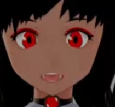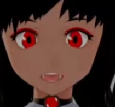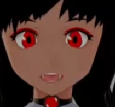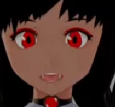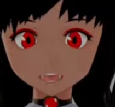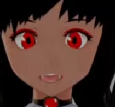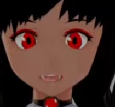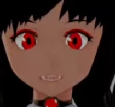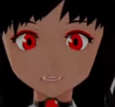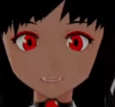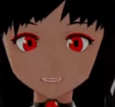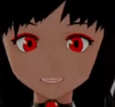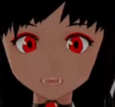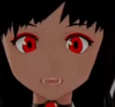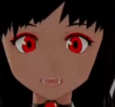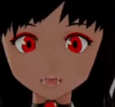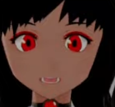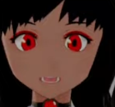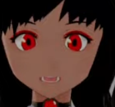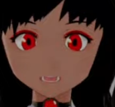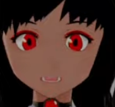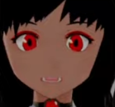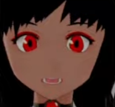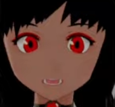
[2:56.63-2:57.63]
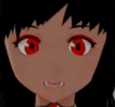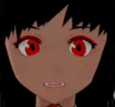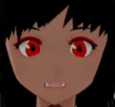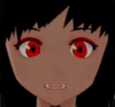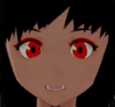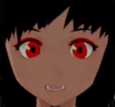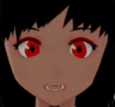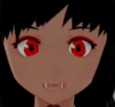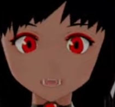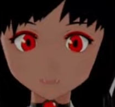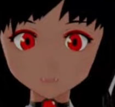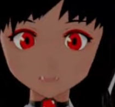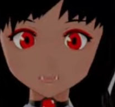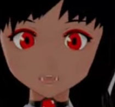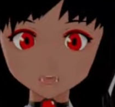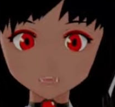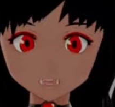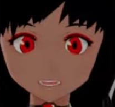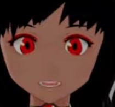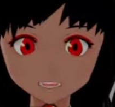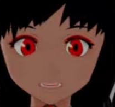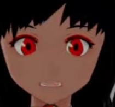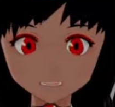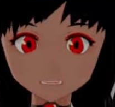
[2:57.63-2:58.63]
The affected areas thankfully
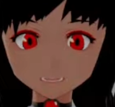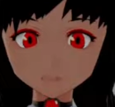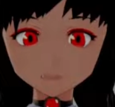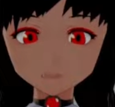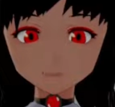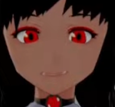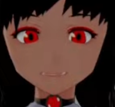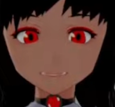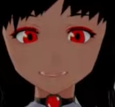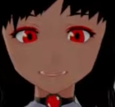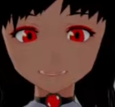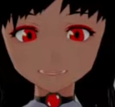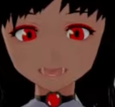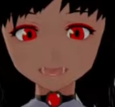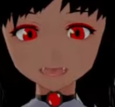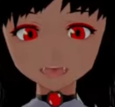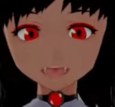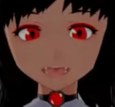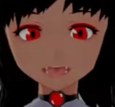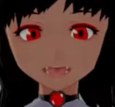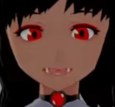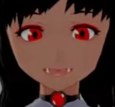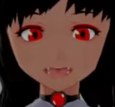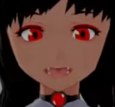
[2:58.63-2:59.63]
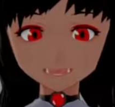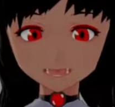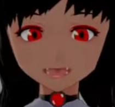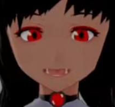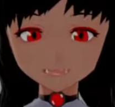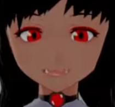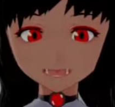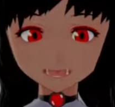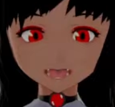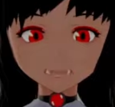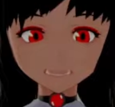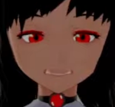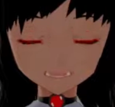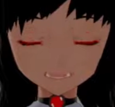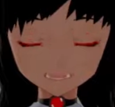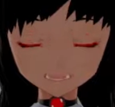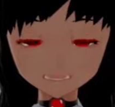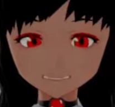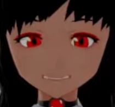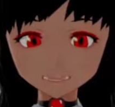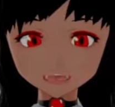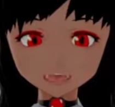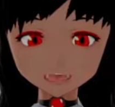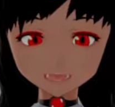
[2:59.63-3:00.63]
gradually restored to normal and did not cause any
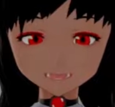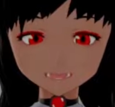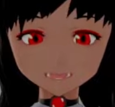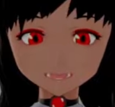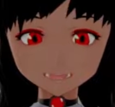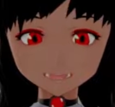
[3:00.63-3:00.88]
severe